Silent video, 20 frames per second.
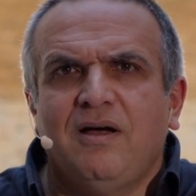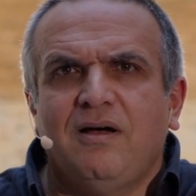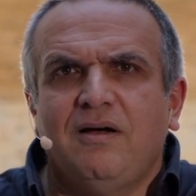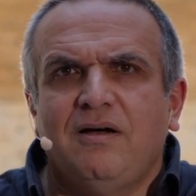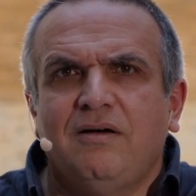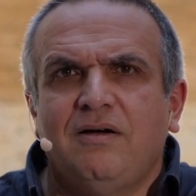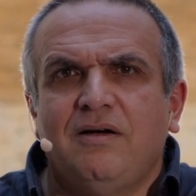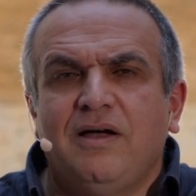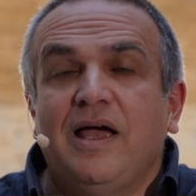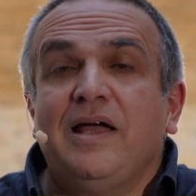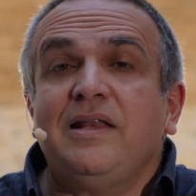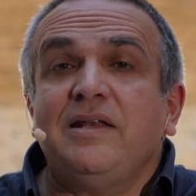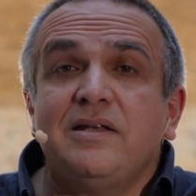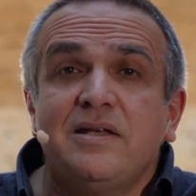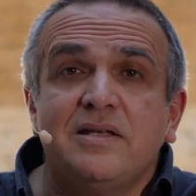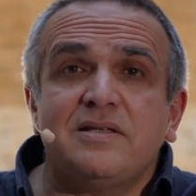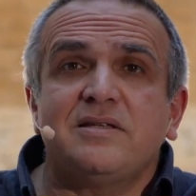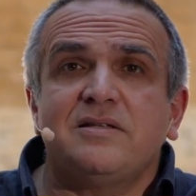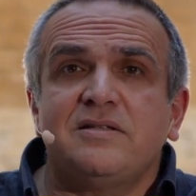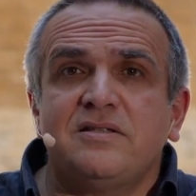And it
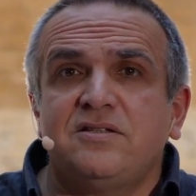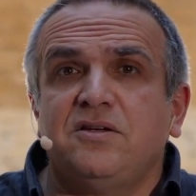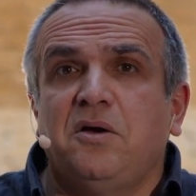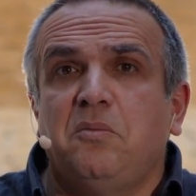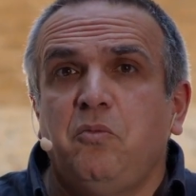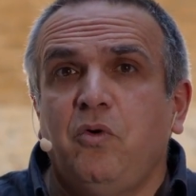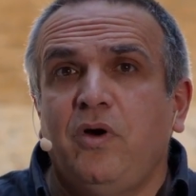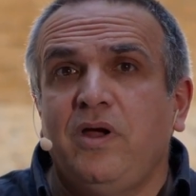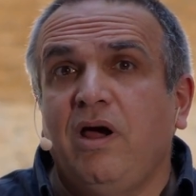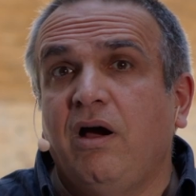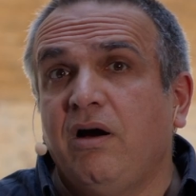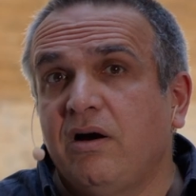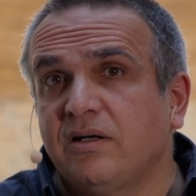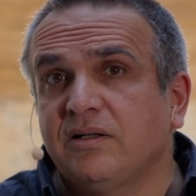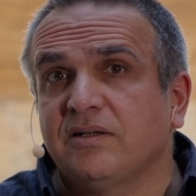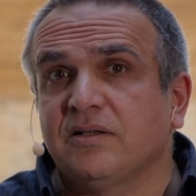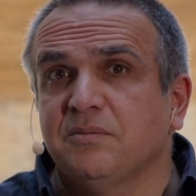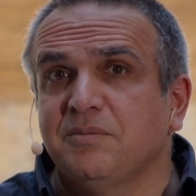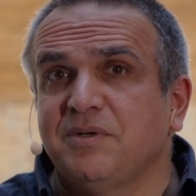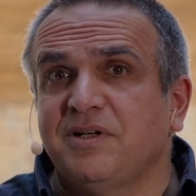is in some way
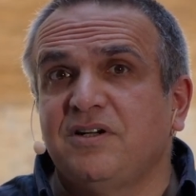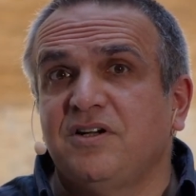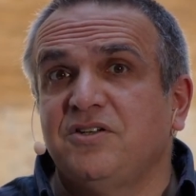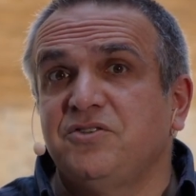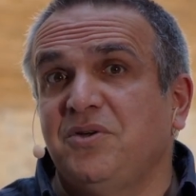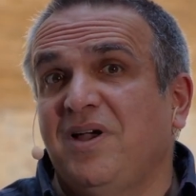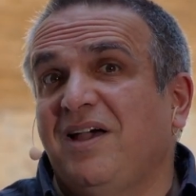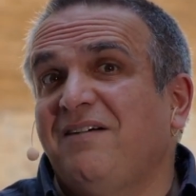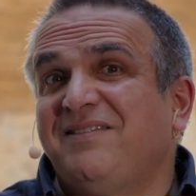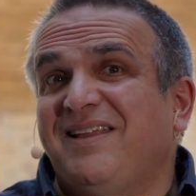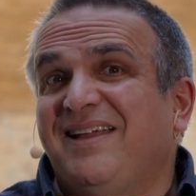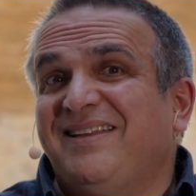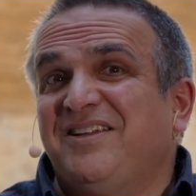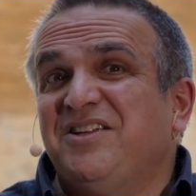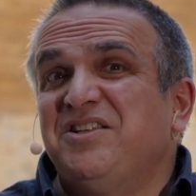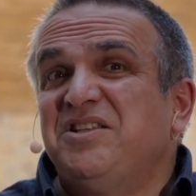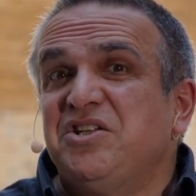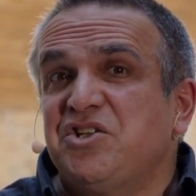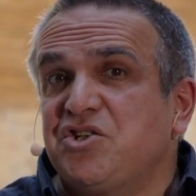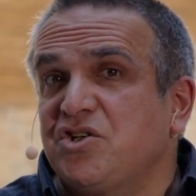harder because you have that
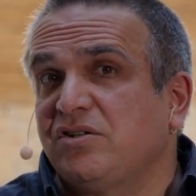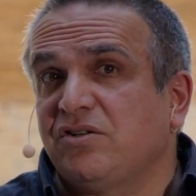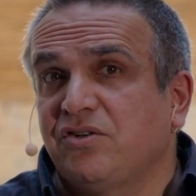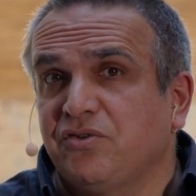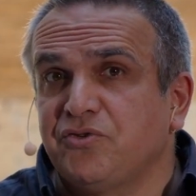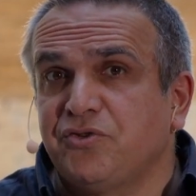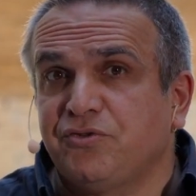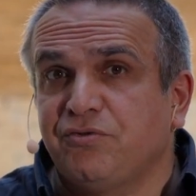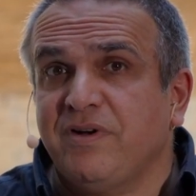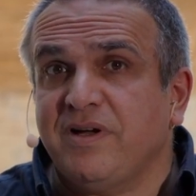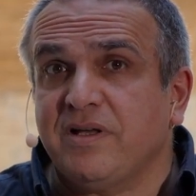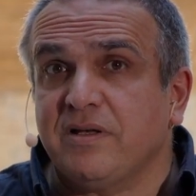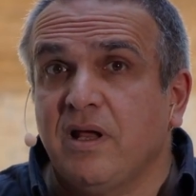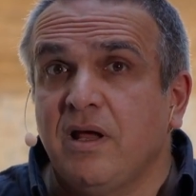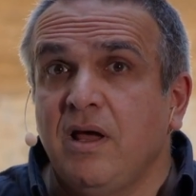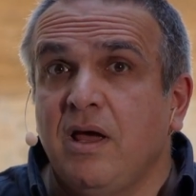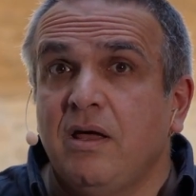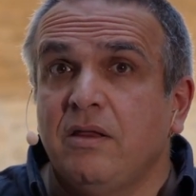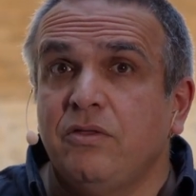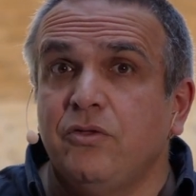additional constraint.
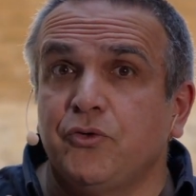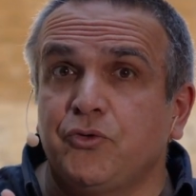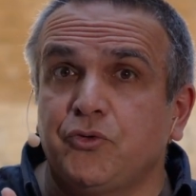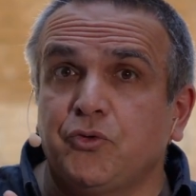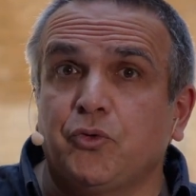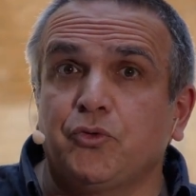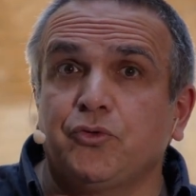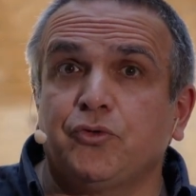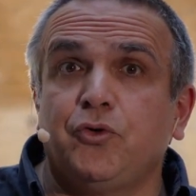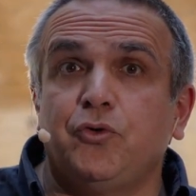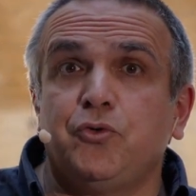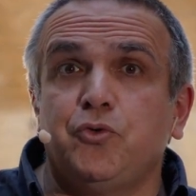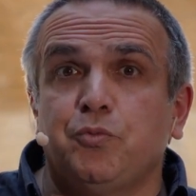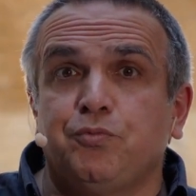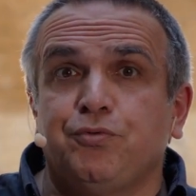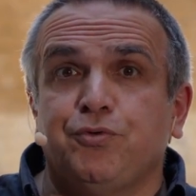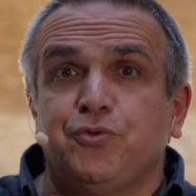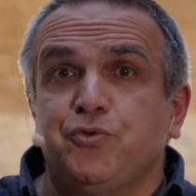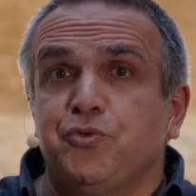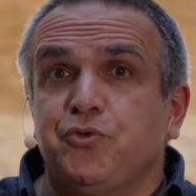The source code you
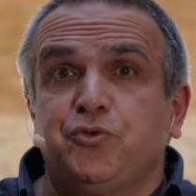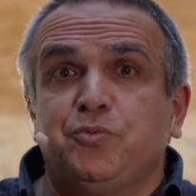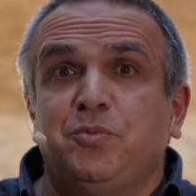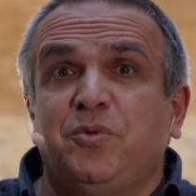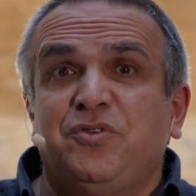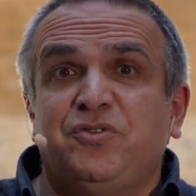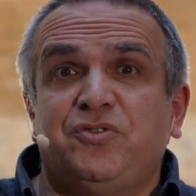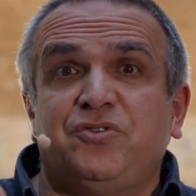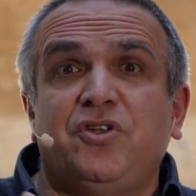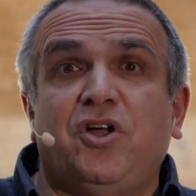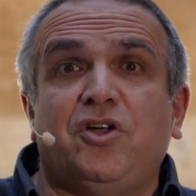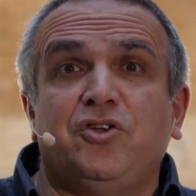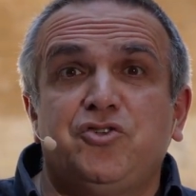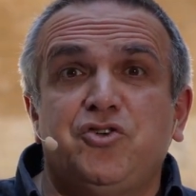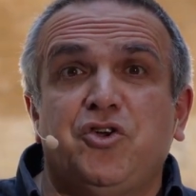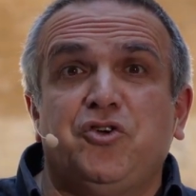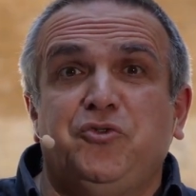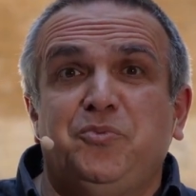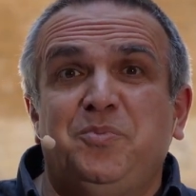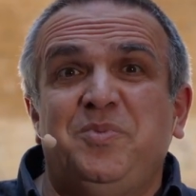produce must not
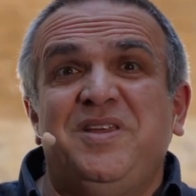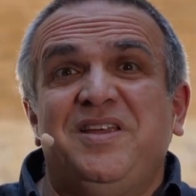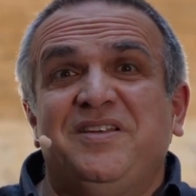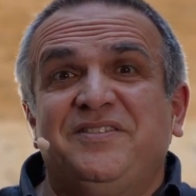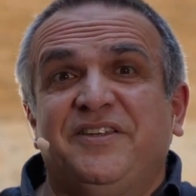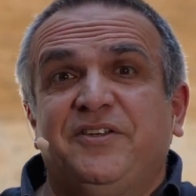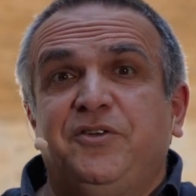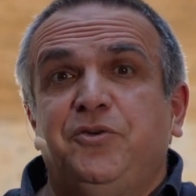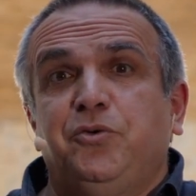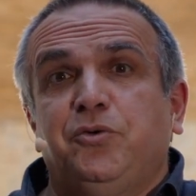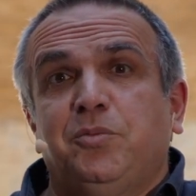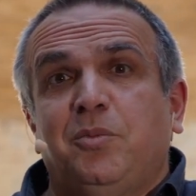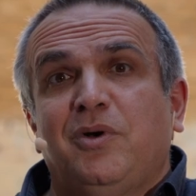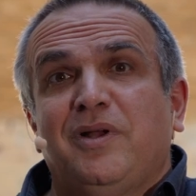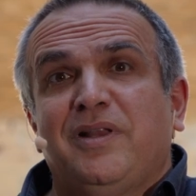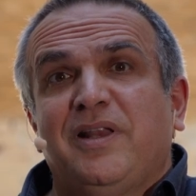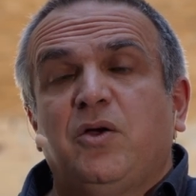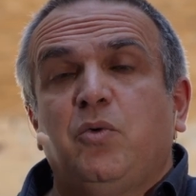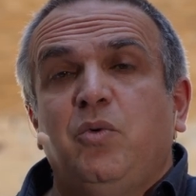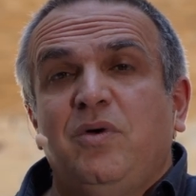just be executable
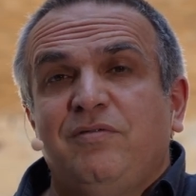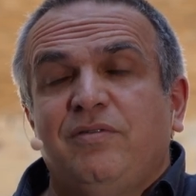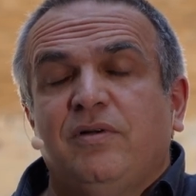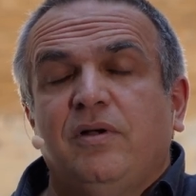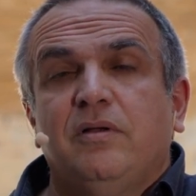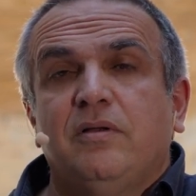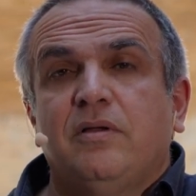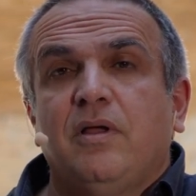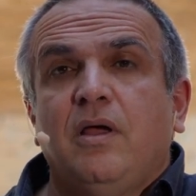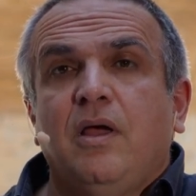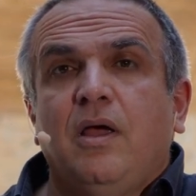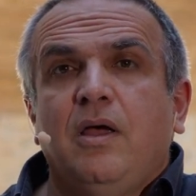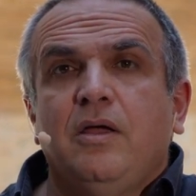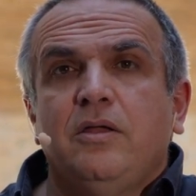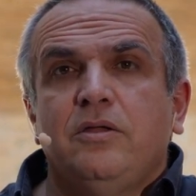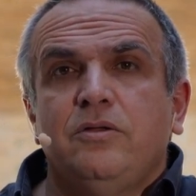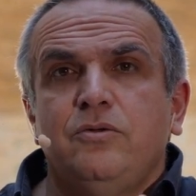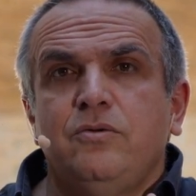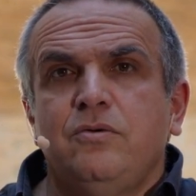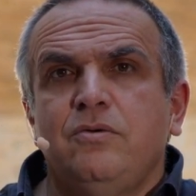and equivalent.
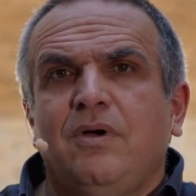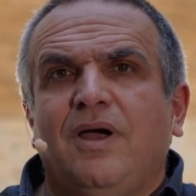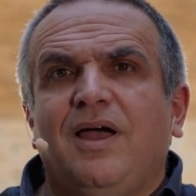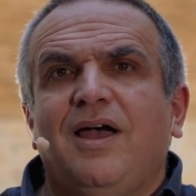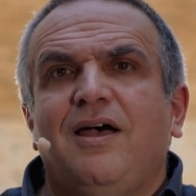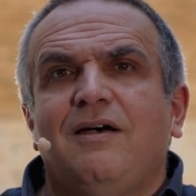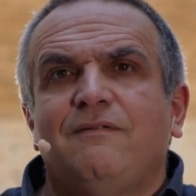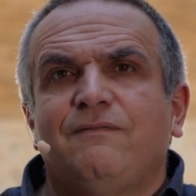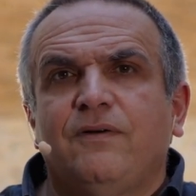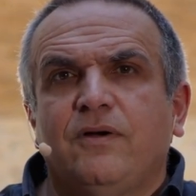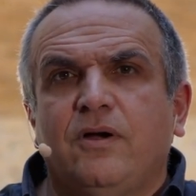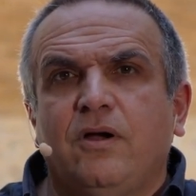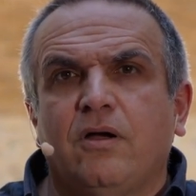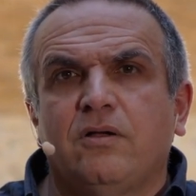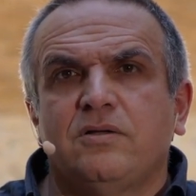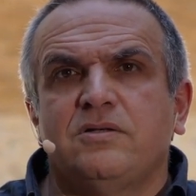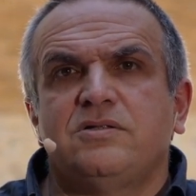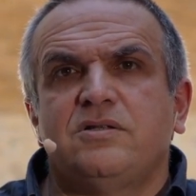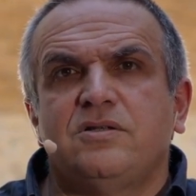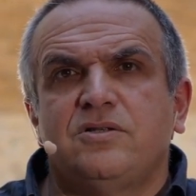You have a
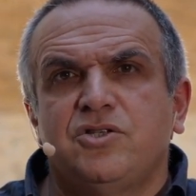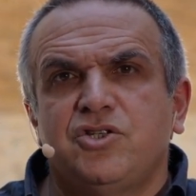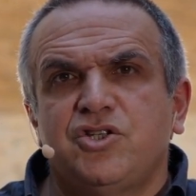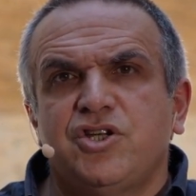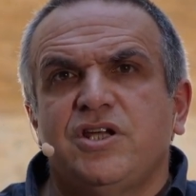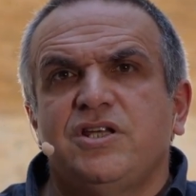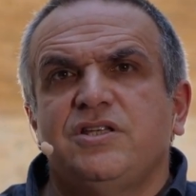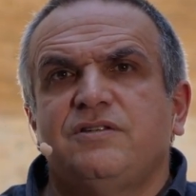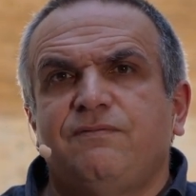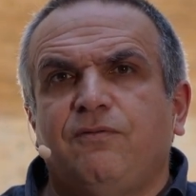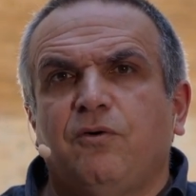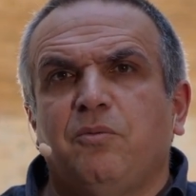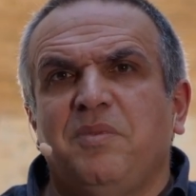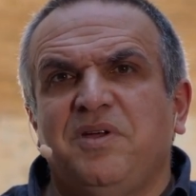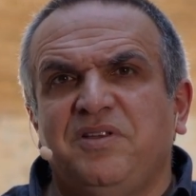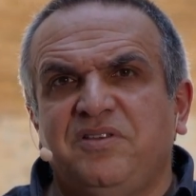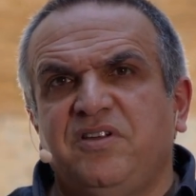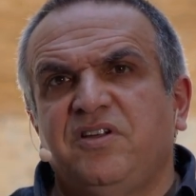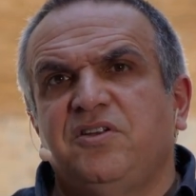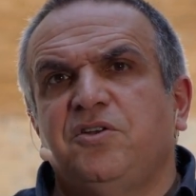constant chase for
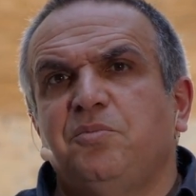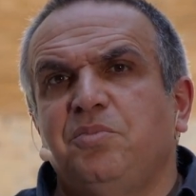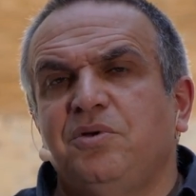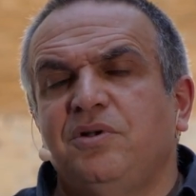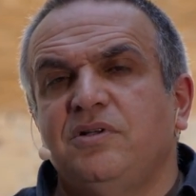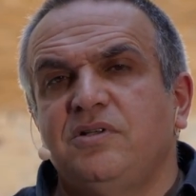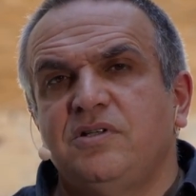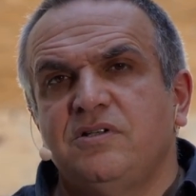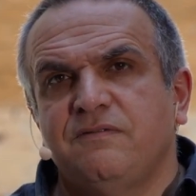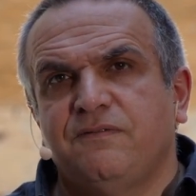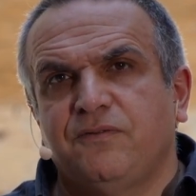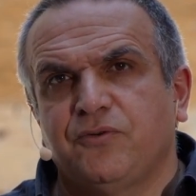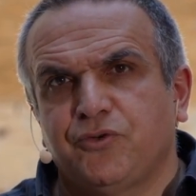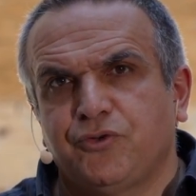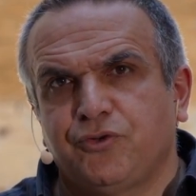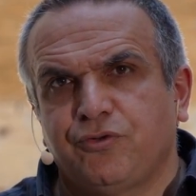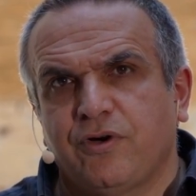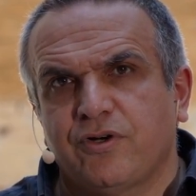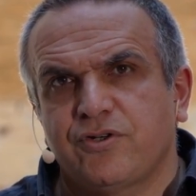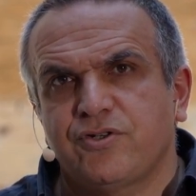maintainability, for
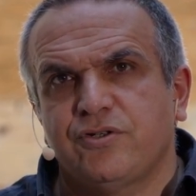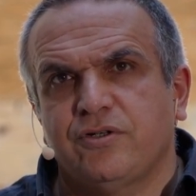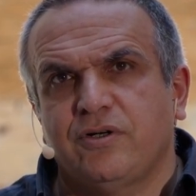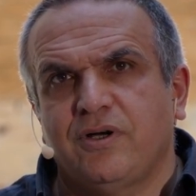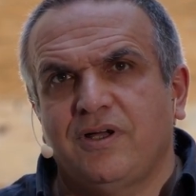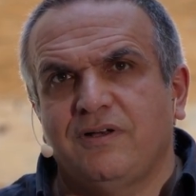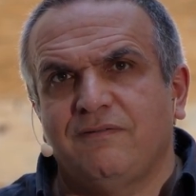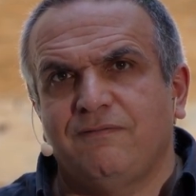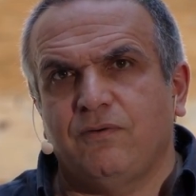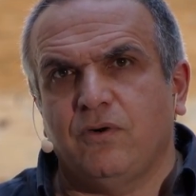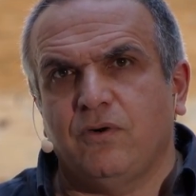structure, and for